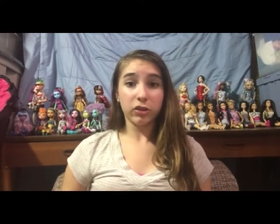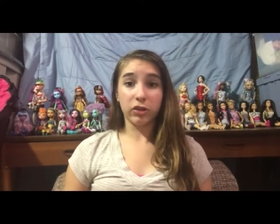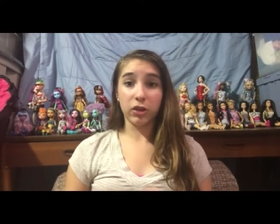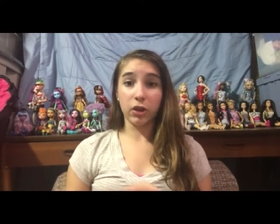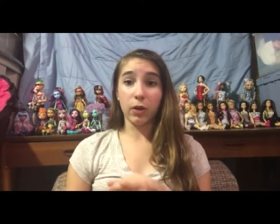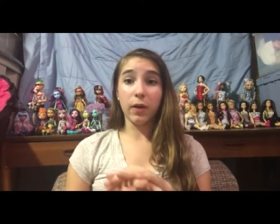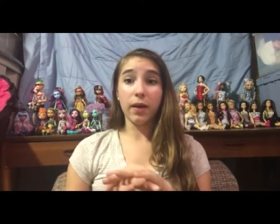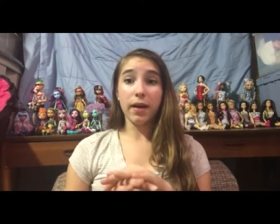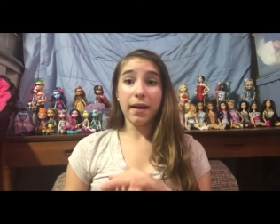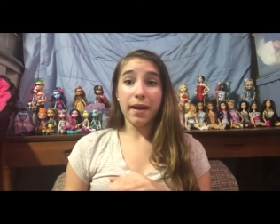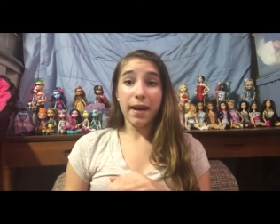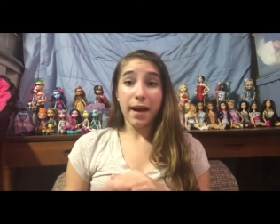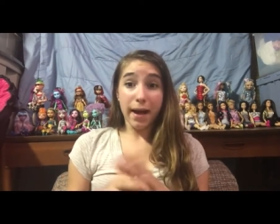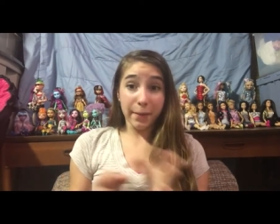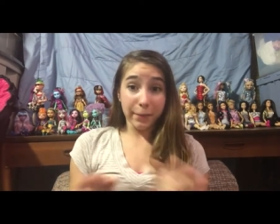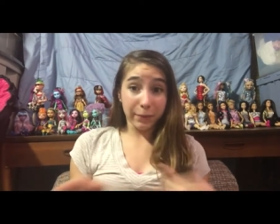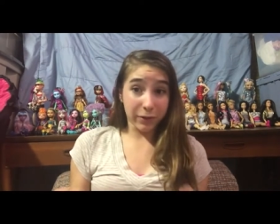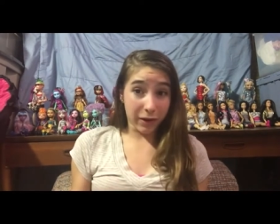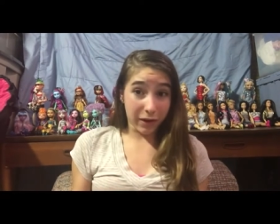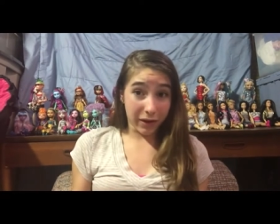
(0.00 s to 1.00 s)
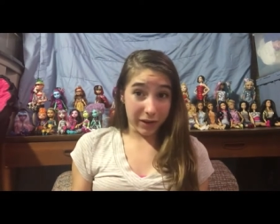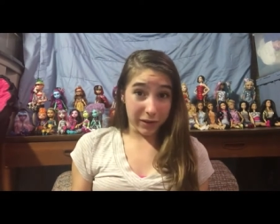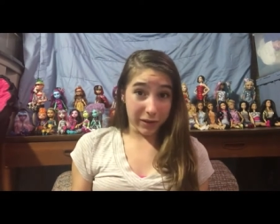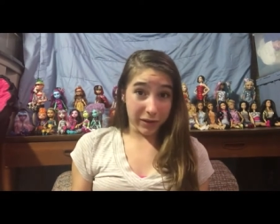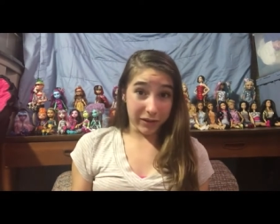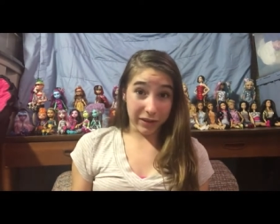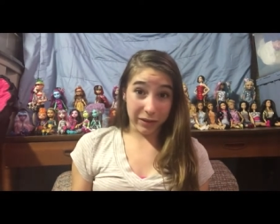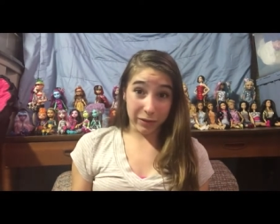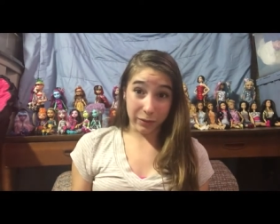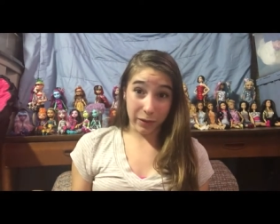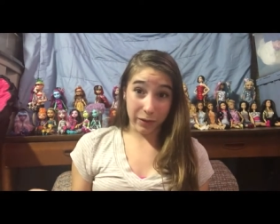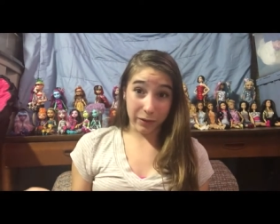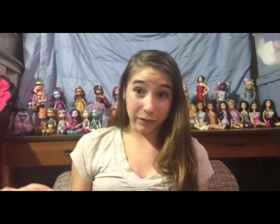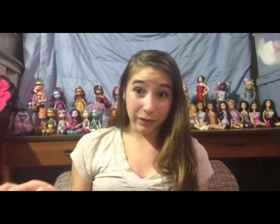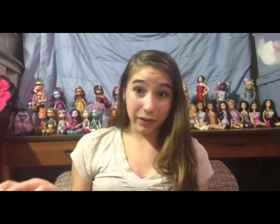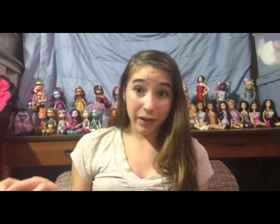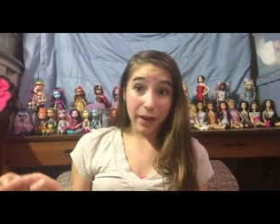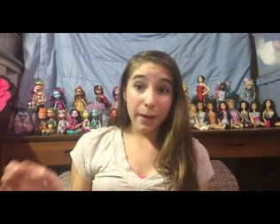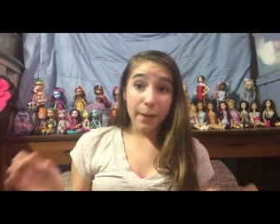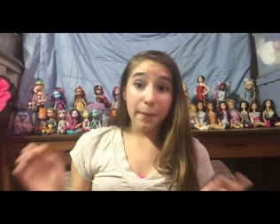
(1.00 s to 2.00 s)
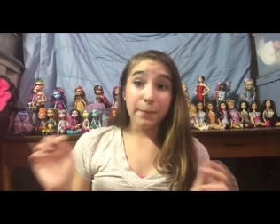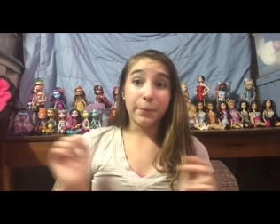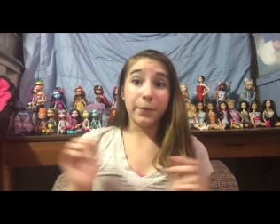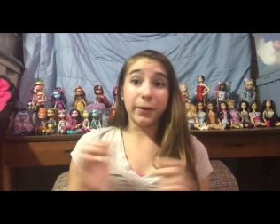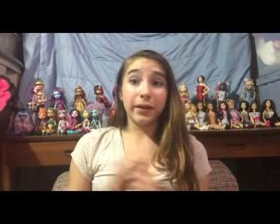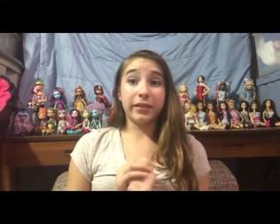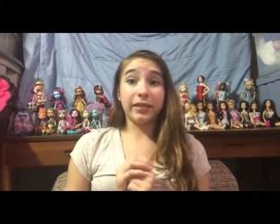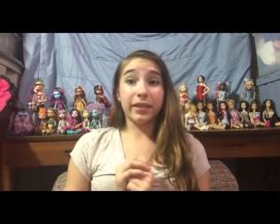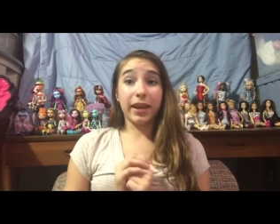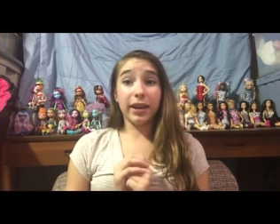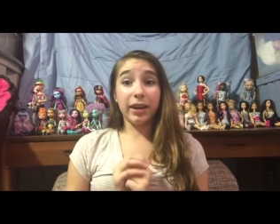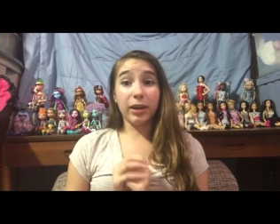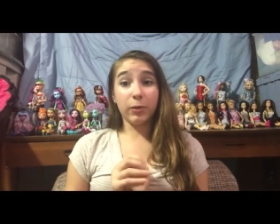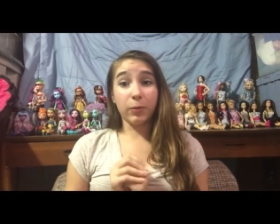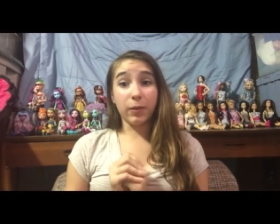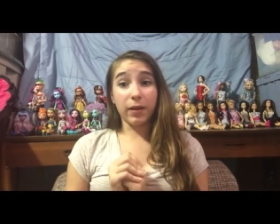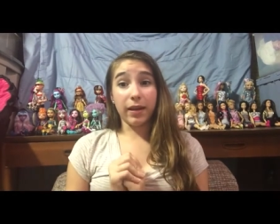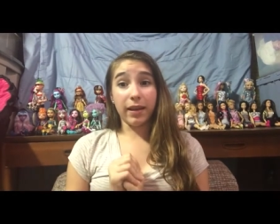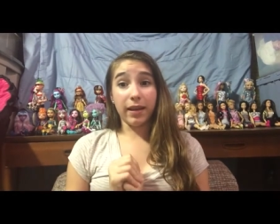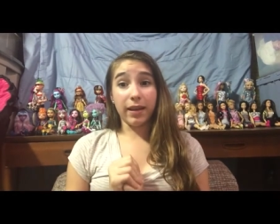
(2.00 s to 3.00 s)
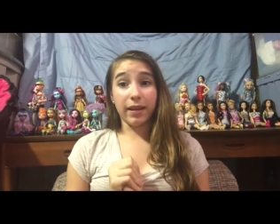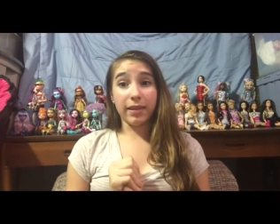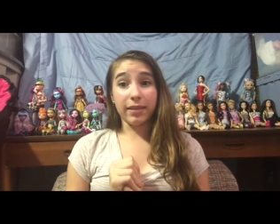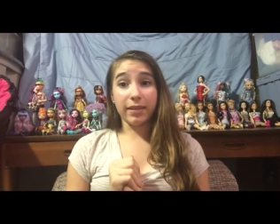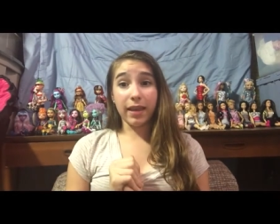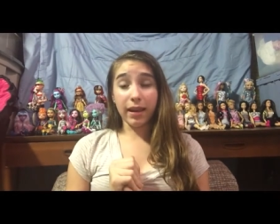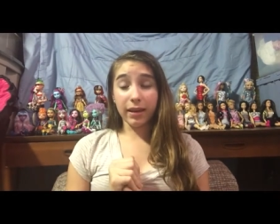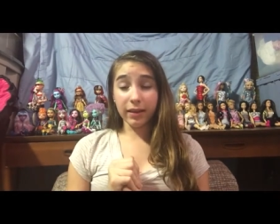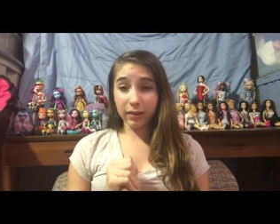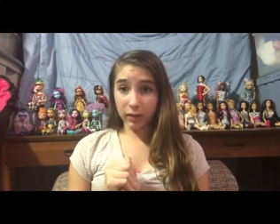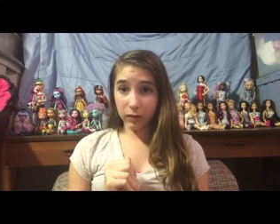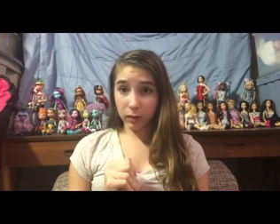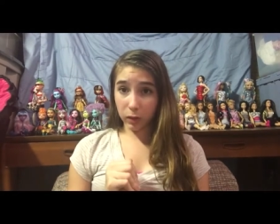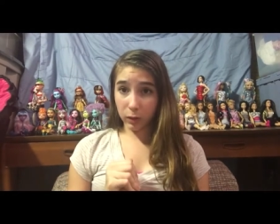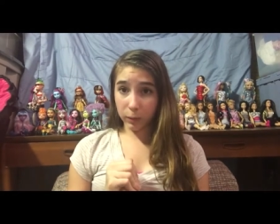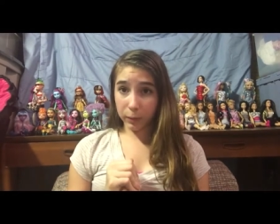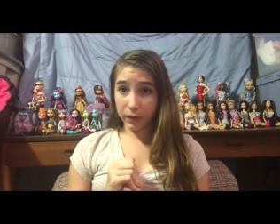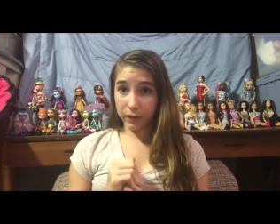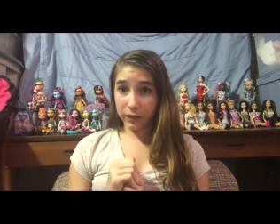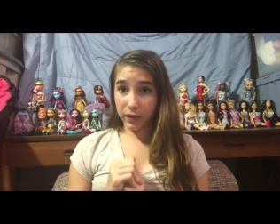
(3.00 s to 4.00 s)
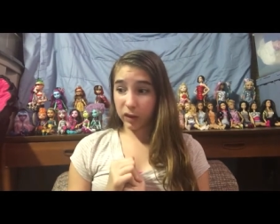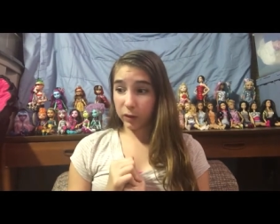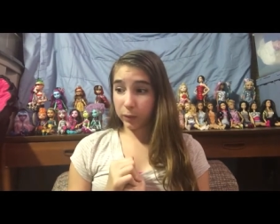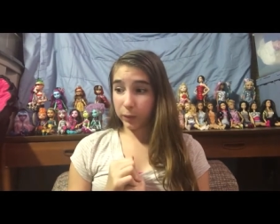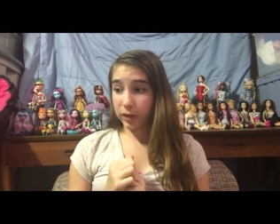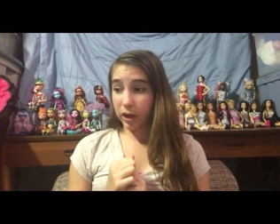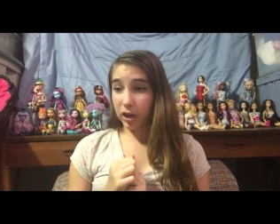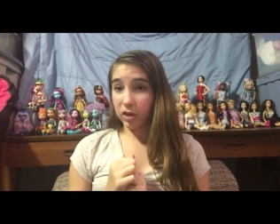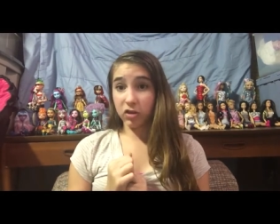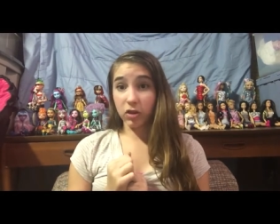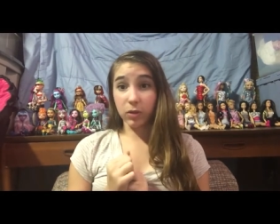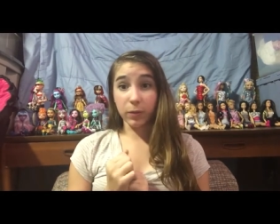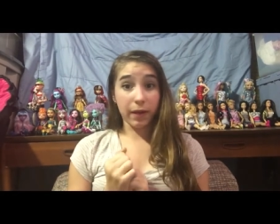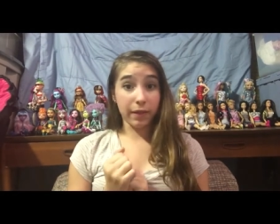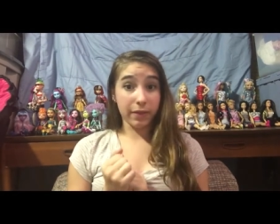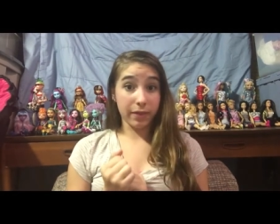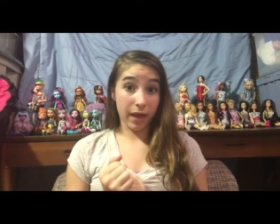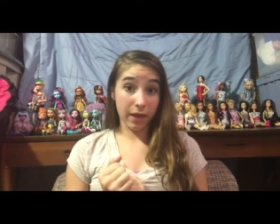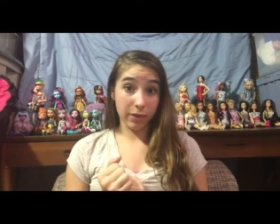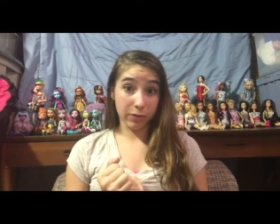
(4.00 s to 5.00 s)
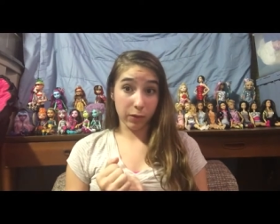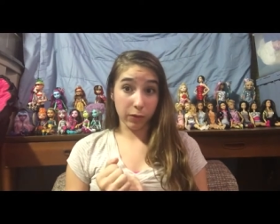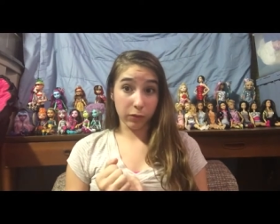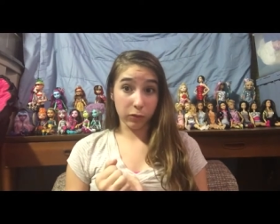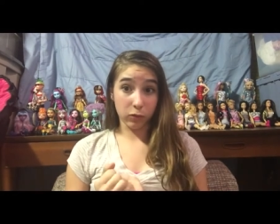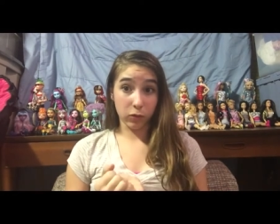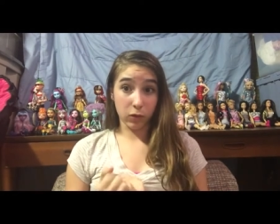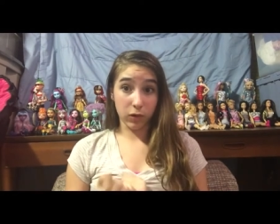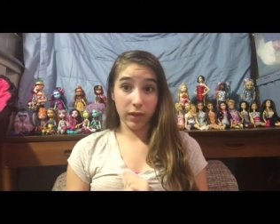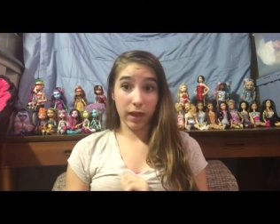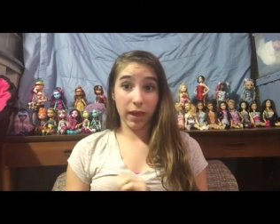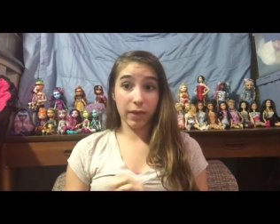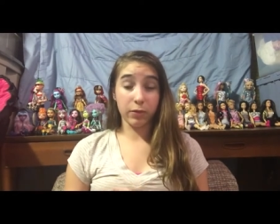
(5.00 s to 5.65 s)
So I'm sorry you guys at Thrift, but anyway, that is a little bit of explanation about that thrift store.